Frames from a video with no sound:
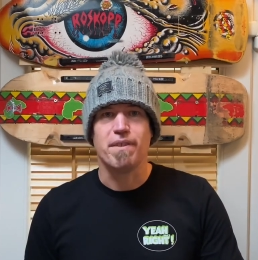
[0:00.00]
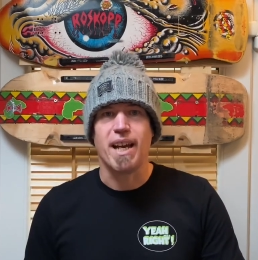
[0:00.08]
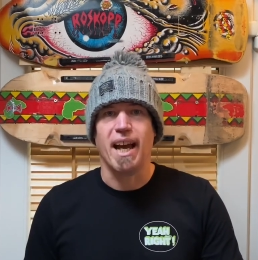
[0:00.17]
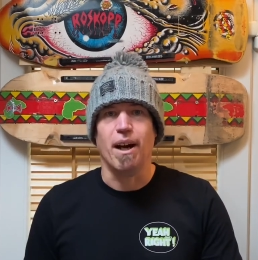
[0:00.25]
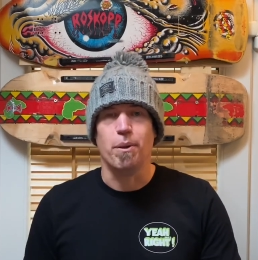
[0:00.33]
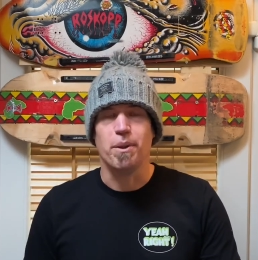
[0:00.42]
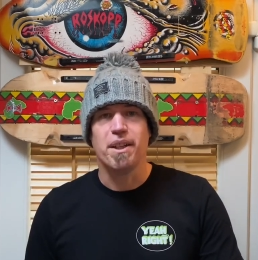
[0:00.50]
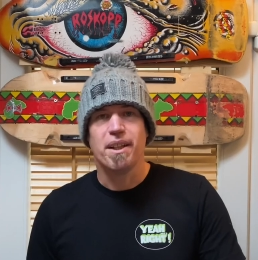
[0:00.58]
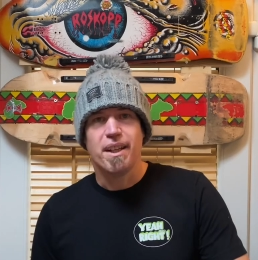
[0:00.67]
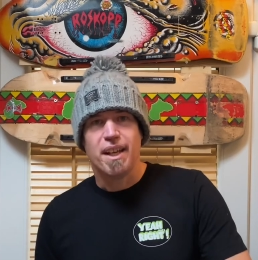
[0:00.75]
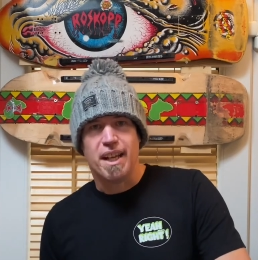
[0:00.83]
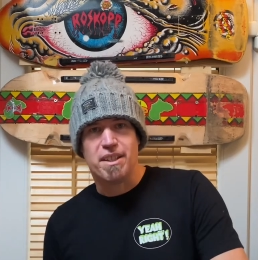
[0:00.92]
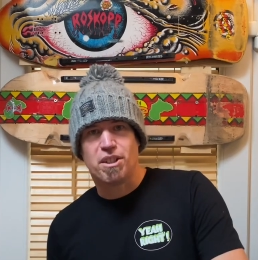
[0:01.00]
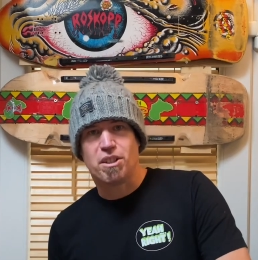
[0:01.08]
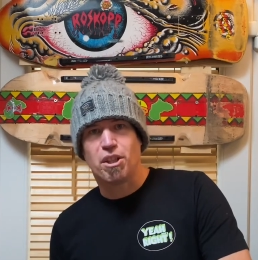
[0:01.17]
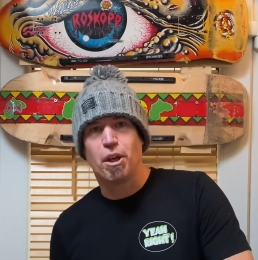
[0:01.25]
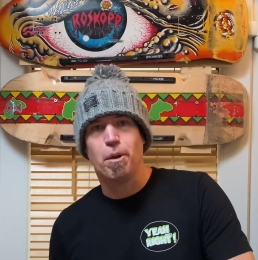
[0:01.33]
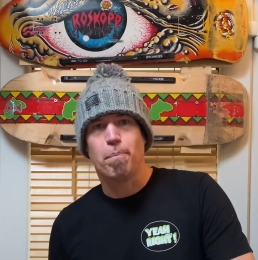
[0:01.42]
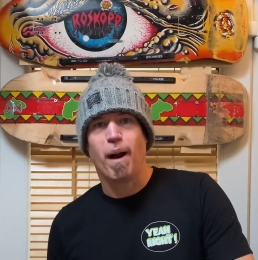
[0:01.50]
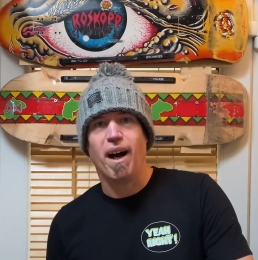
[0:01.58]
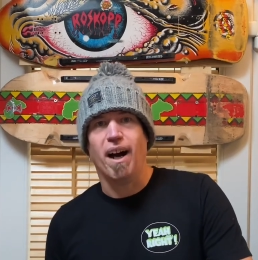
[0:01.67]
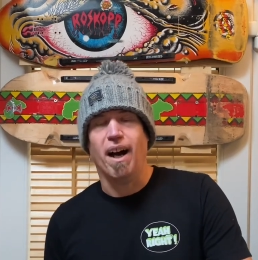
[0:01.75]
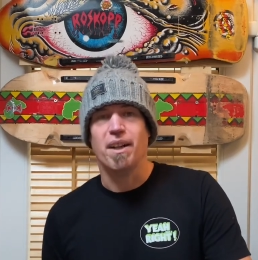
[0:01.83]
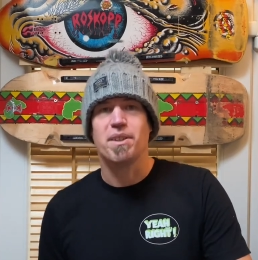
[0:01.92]
down into 2
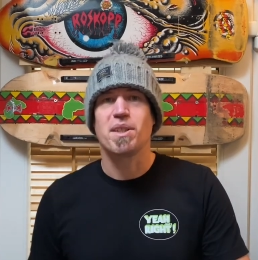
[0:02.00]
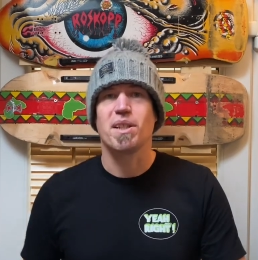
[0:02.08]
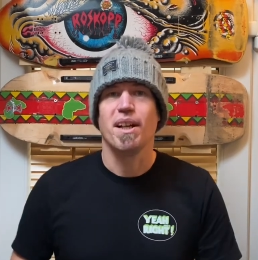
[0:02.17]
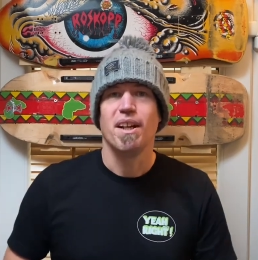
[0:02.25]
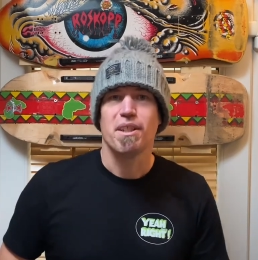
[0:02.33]
parts.